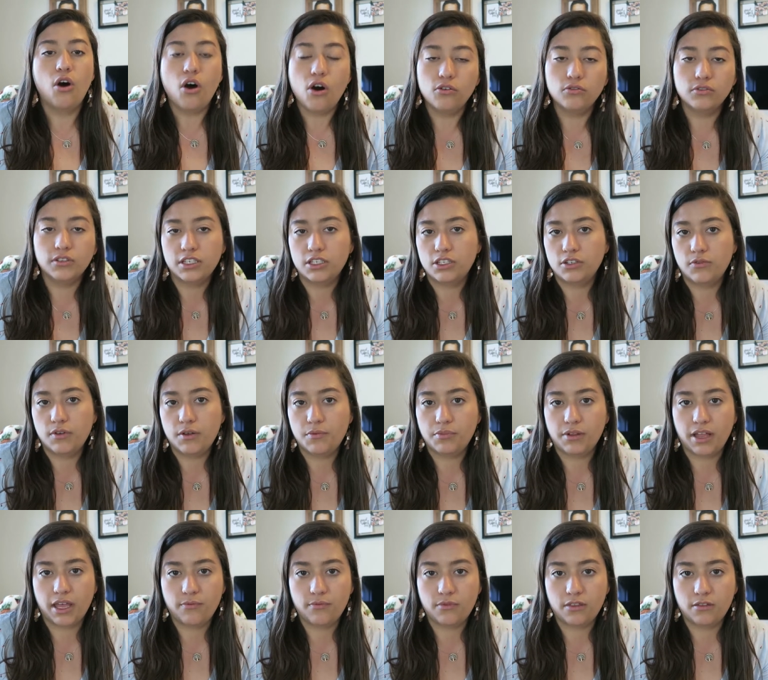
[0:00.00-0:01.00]
only doing
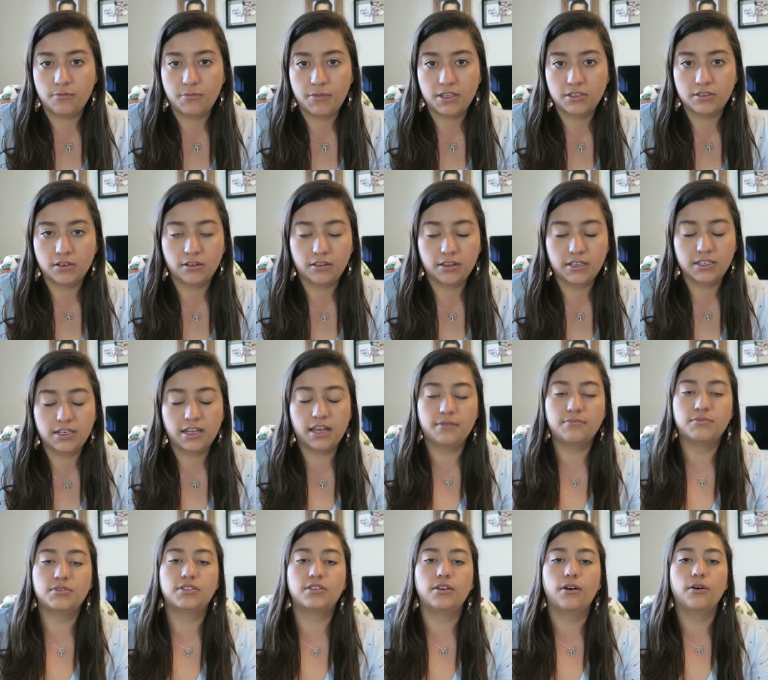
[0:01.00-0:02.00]
plan with me's all the
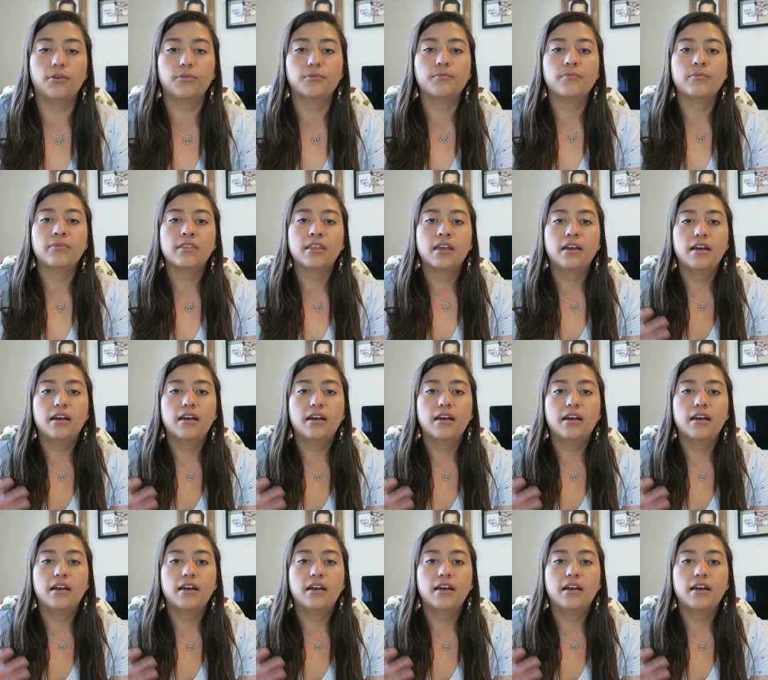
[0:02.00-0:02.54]
time. So